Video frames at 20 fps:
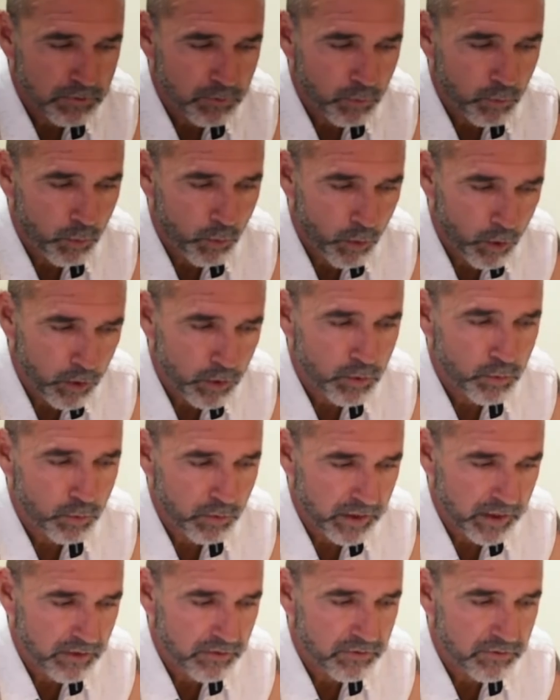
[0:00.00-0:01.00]
work
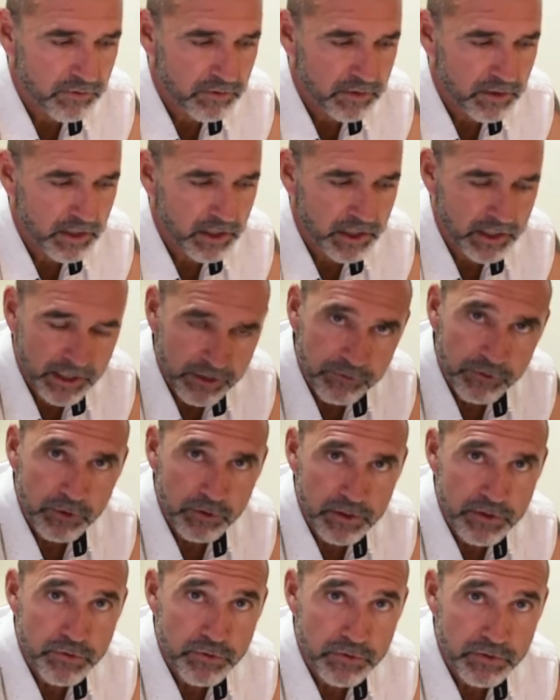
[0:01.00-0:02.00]
with if
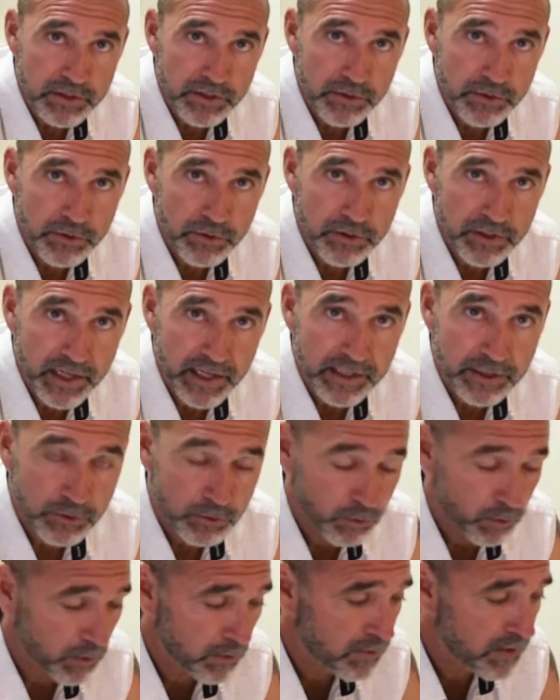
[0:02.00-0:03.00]
you're interested in doing
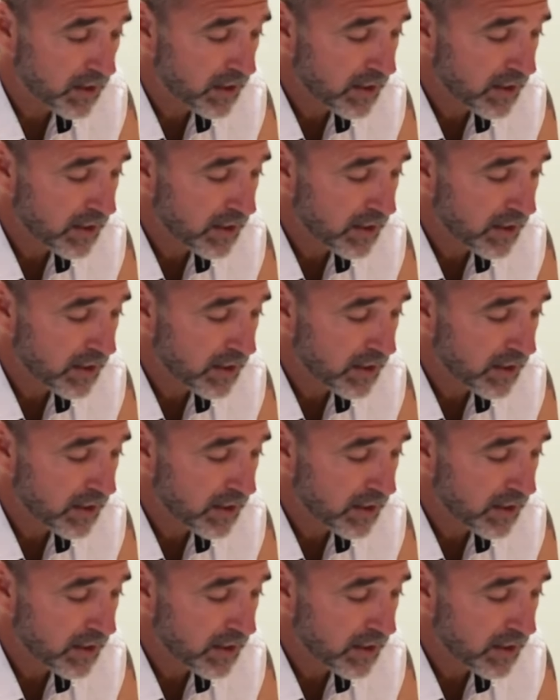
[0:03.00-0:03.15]
einkorn.